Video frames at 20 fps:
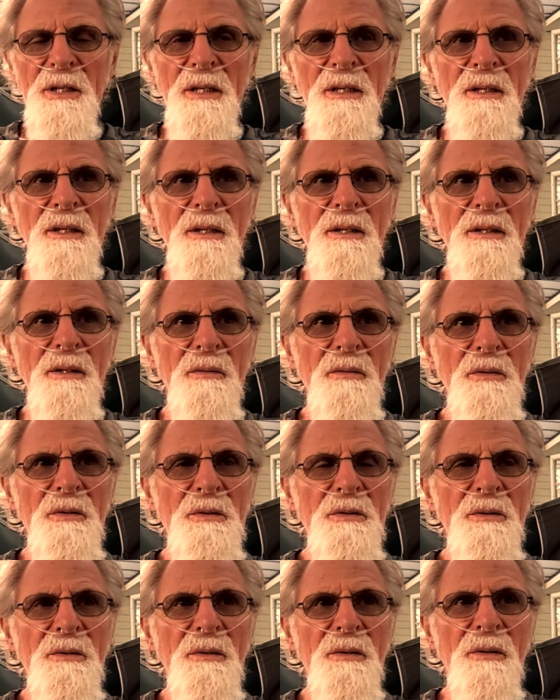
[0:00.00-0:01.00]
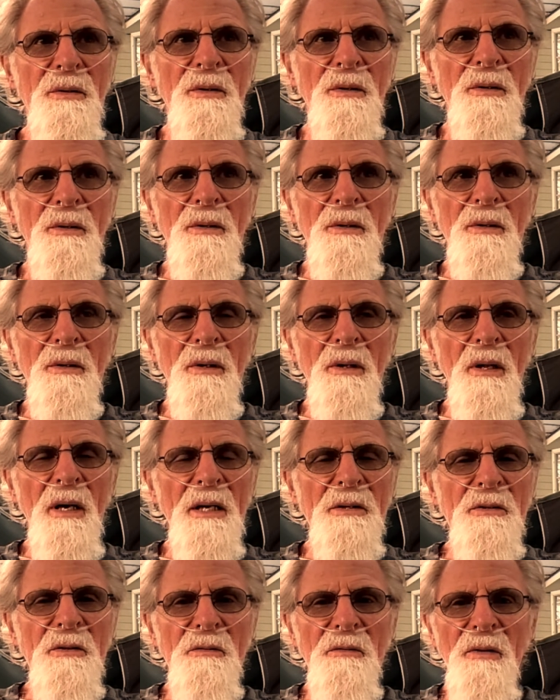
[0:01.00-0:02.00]
it. And there was
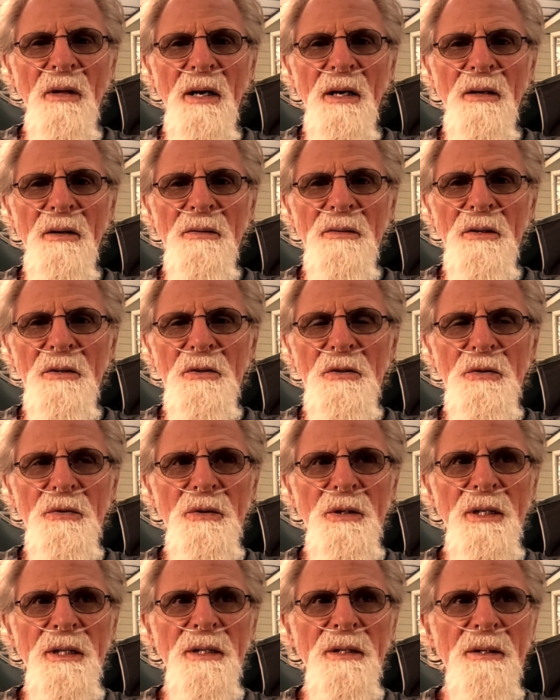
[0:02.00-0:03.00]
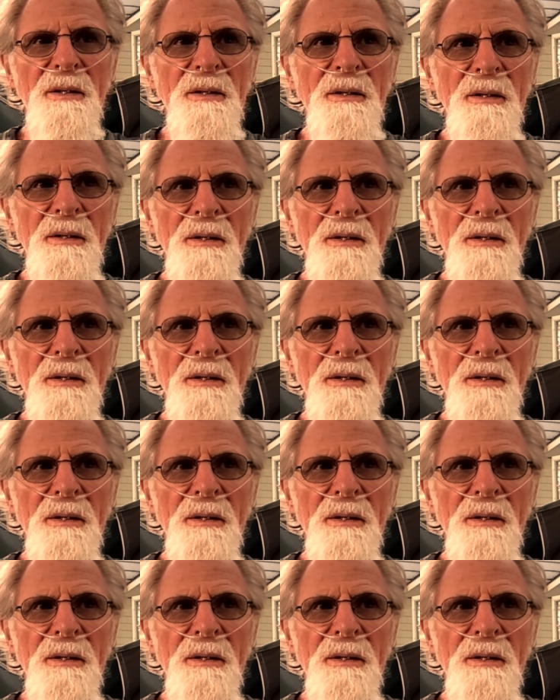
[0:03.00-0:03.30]
lots of light on the tree. And